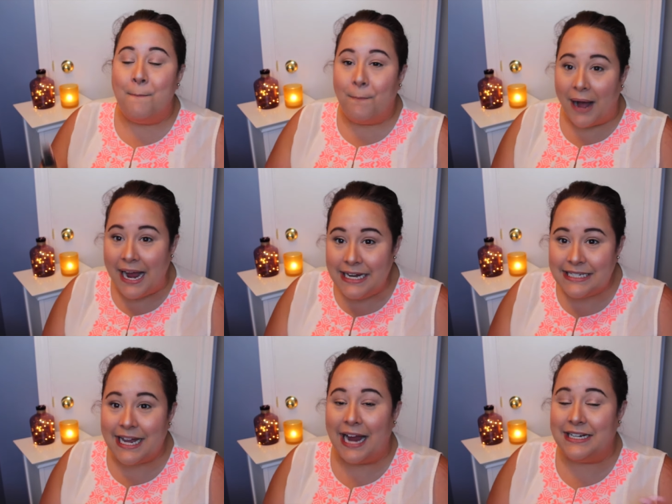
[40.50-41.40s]

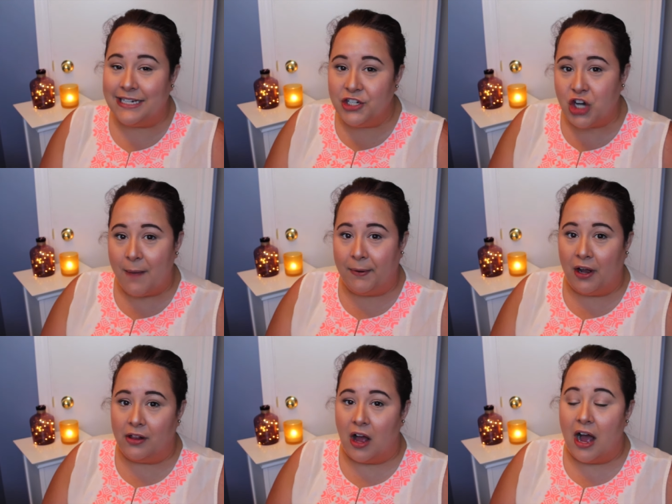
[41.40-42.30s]
but I did chop it
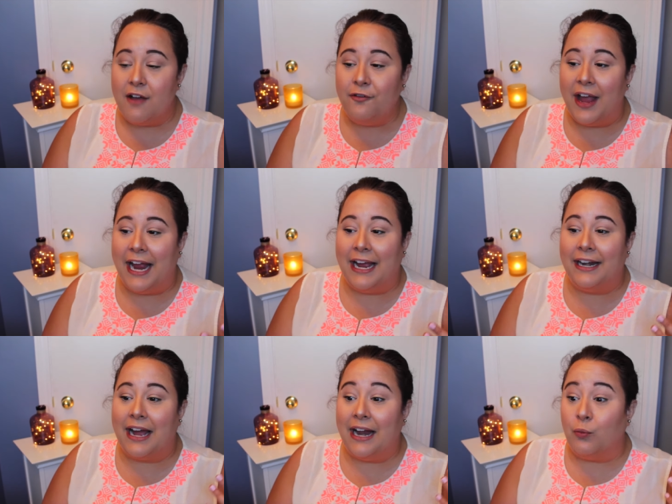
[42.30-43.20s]
all off
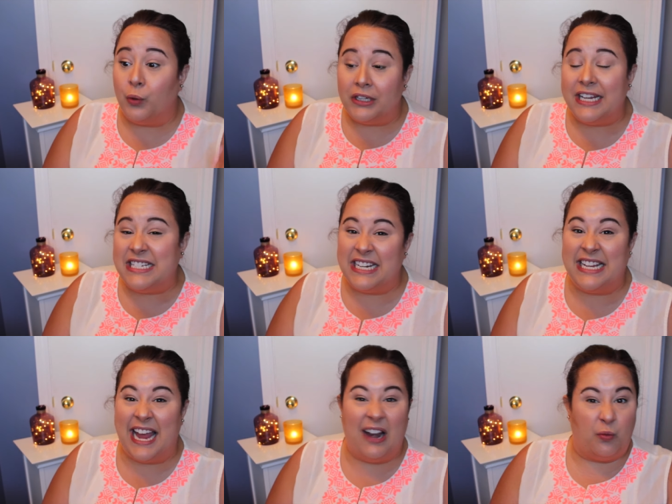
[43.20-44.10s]
and I really
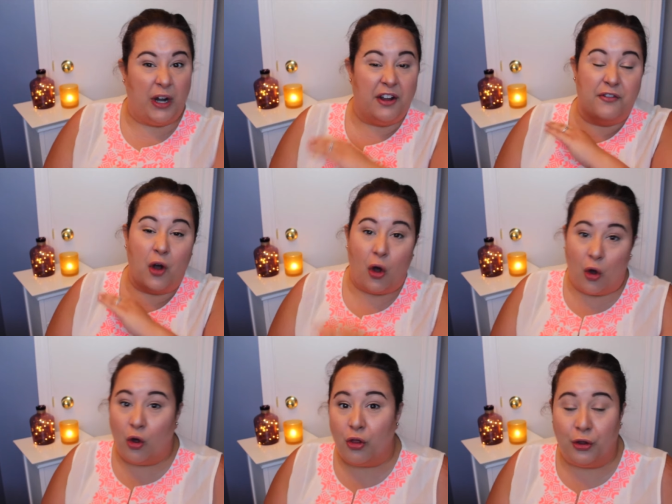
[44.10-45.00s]
did get rid of
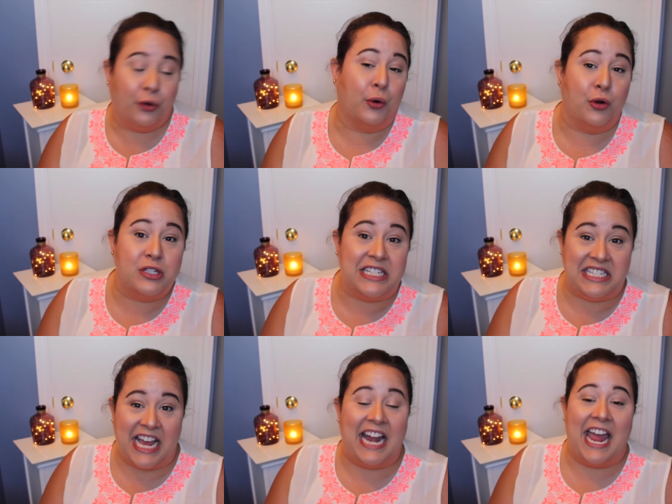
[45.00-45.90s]
all the gross
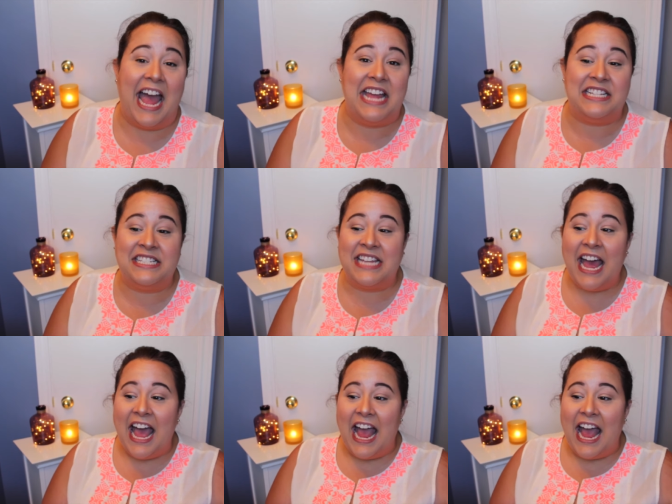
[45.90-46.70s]
dead ends